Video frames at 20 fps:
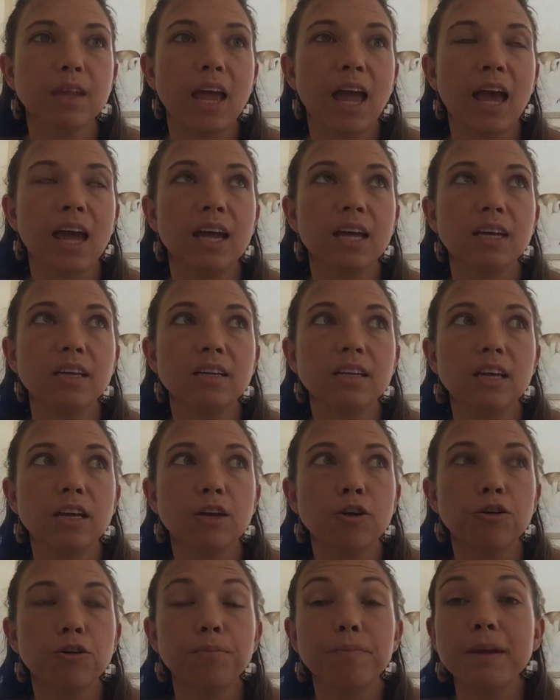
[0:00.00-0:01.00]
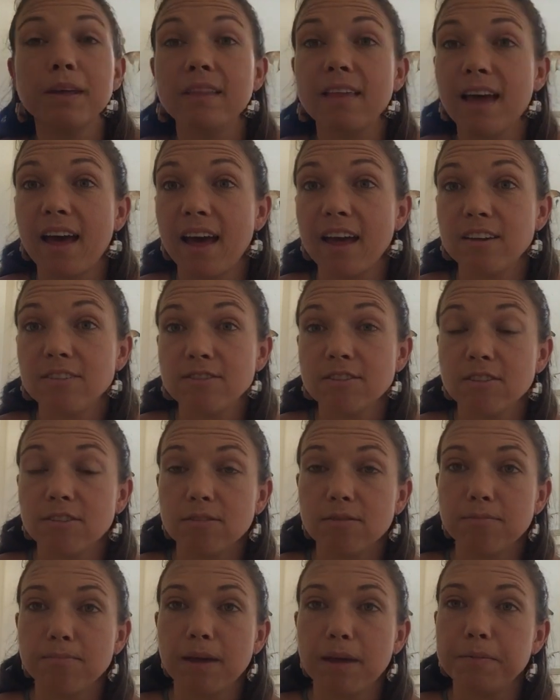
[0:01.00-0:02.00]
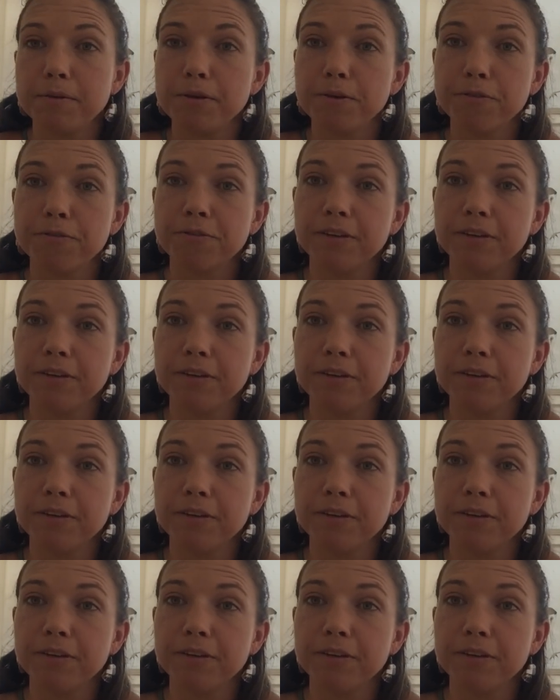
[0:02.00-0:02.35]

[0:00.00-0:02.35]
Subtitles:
and it could be that maybe you're